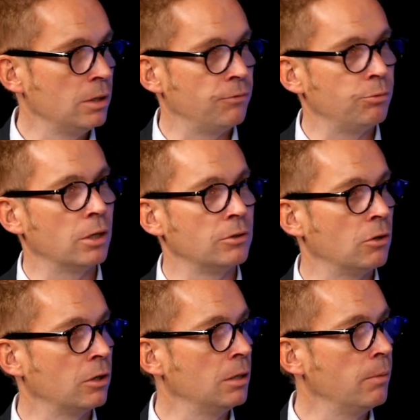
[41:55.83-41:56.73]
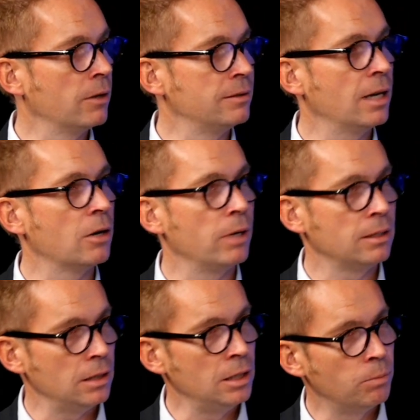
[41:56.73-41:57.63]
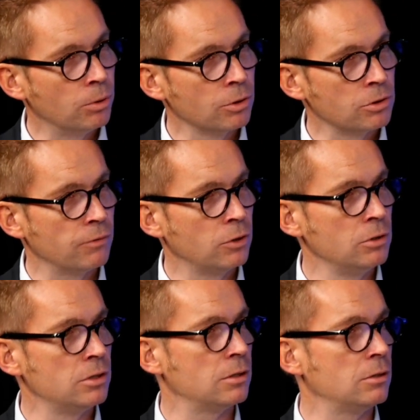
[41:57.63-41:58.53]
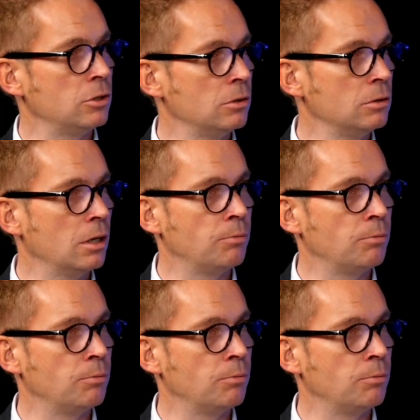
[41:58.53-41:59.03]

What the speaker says: if we are talking about direct imports of goods to